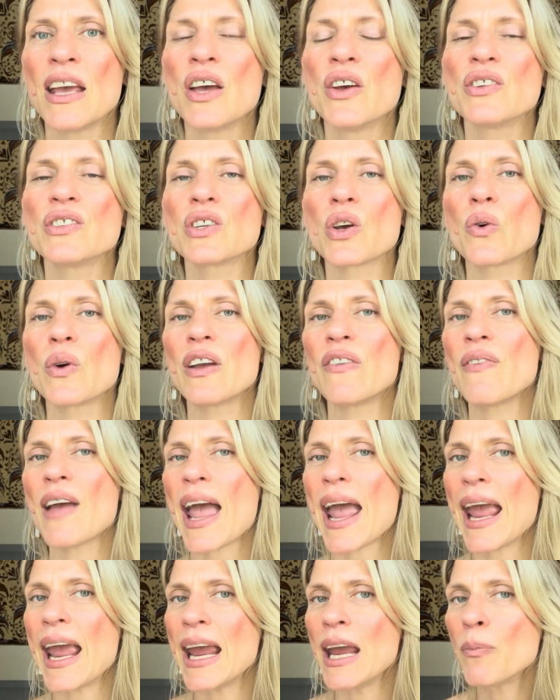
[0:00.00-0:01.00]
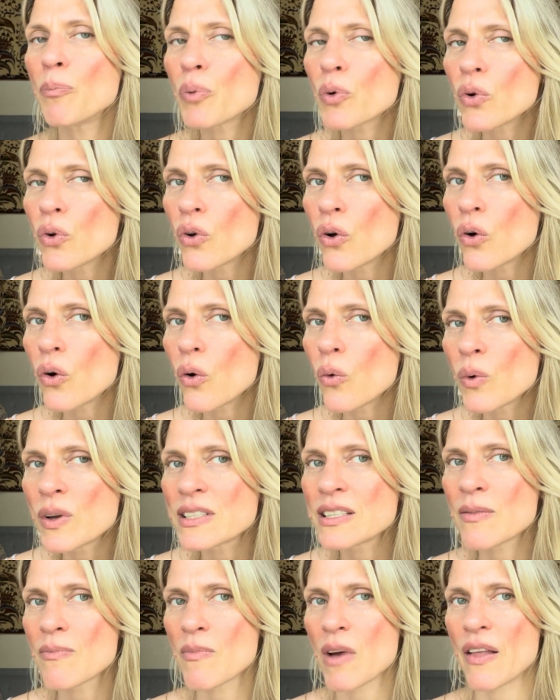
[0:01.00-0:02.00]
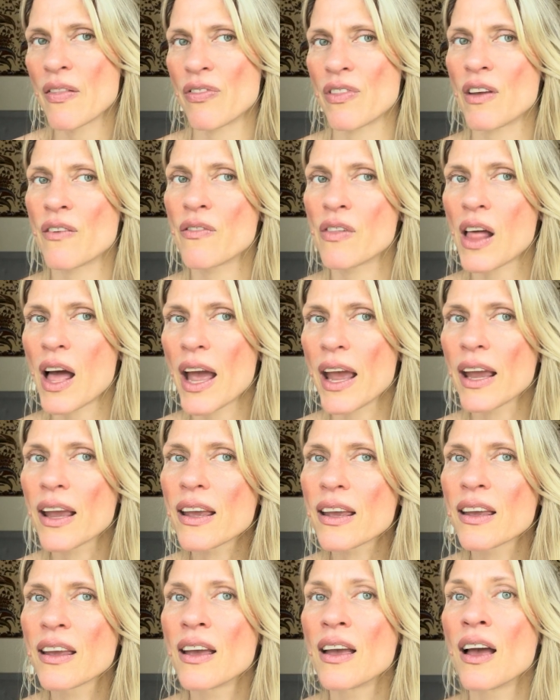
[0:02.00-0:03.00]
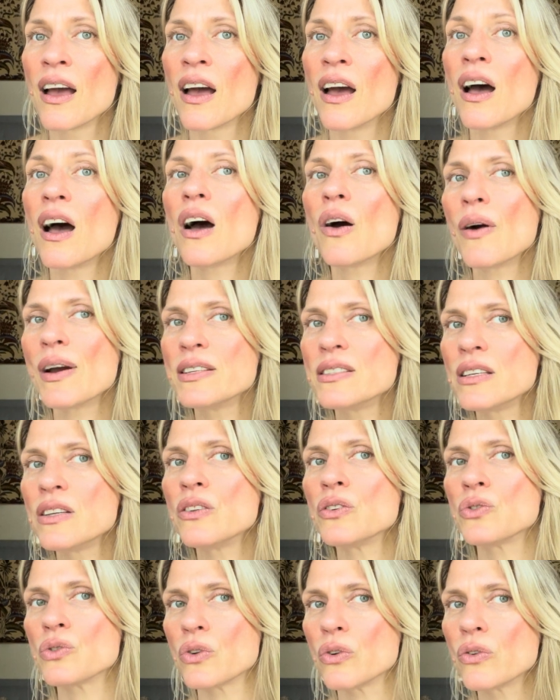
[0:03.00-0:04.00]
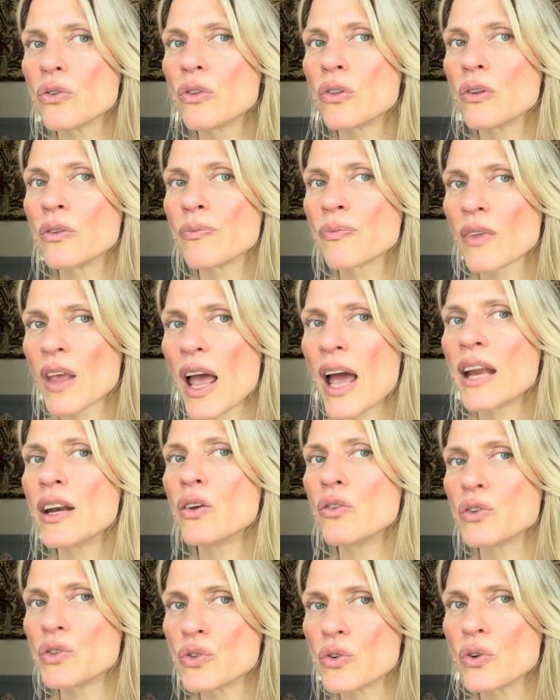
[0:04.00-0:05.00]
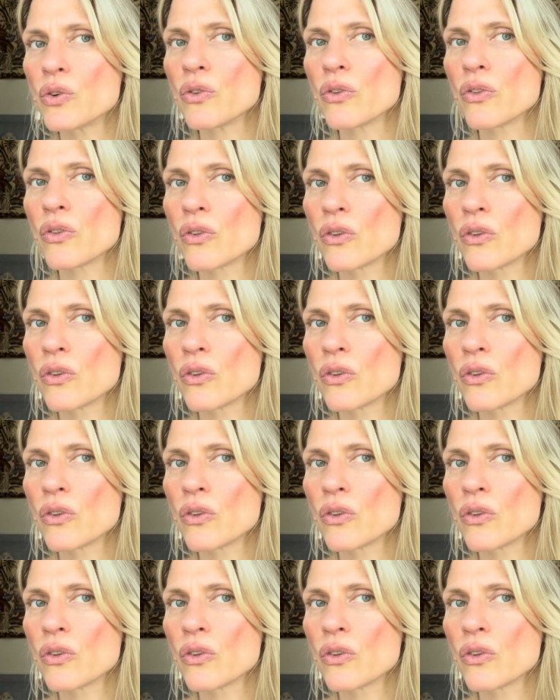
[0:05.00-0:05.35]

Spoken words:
So if April was a month of like, oh, I see the truth. I know the truth.